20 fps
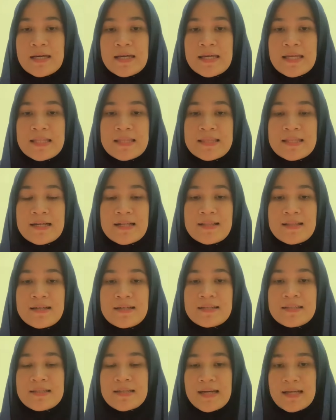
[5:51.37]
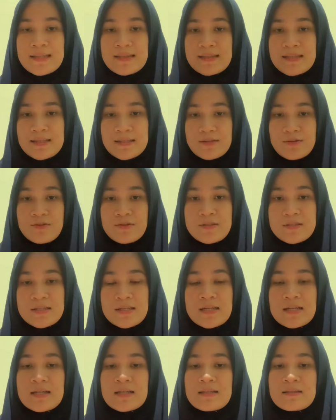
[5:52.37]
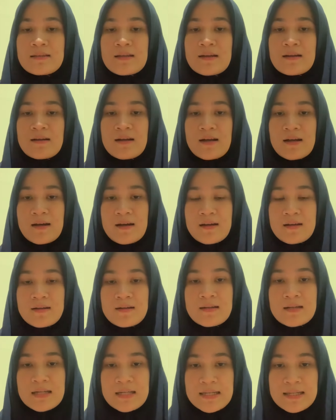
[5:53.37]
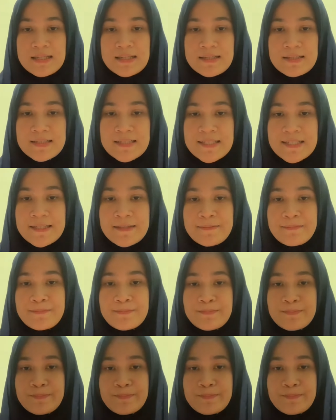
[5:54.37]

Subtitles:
In the learning attitudes, there are learning